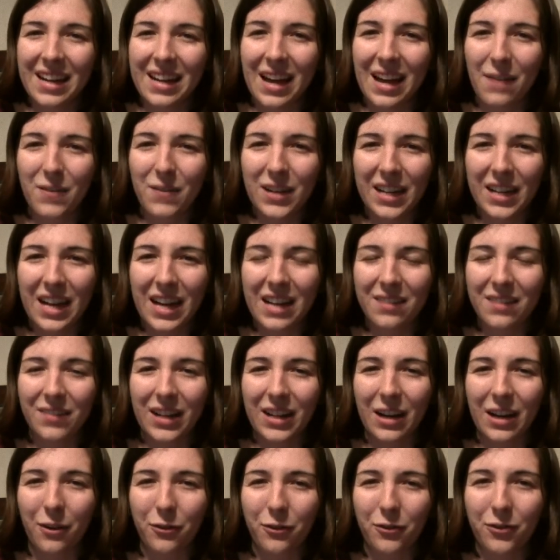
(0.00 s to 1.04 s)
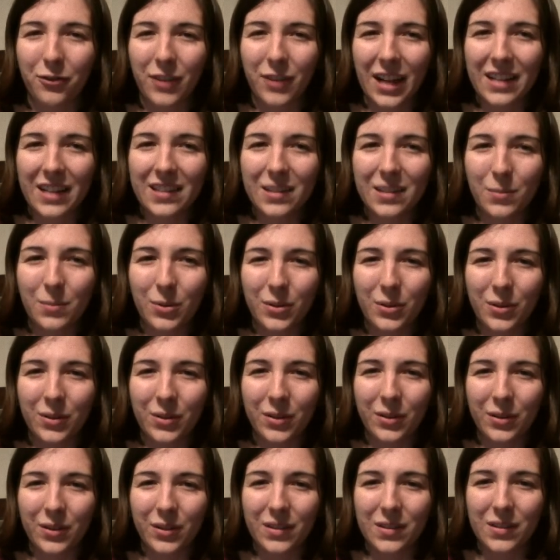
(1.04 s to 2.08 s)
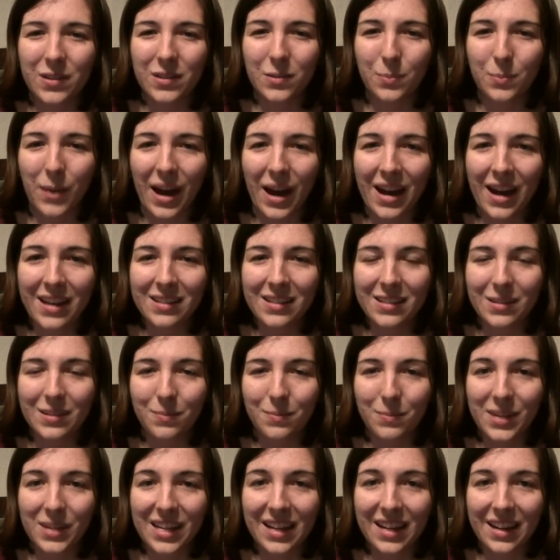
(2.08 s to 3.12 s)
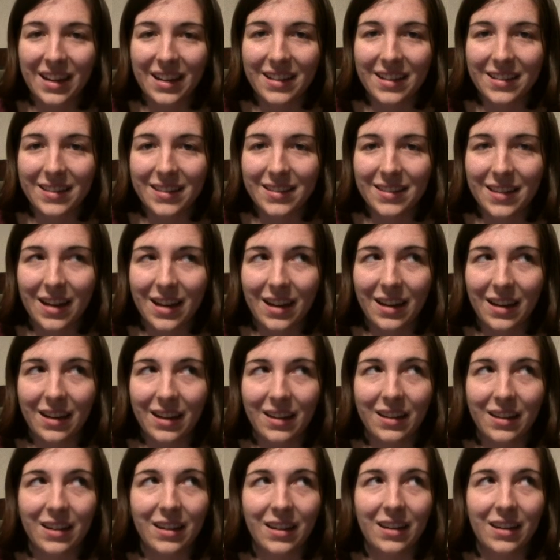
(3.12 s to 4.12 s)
I fit kind of like a flexible spot because I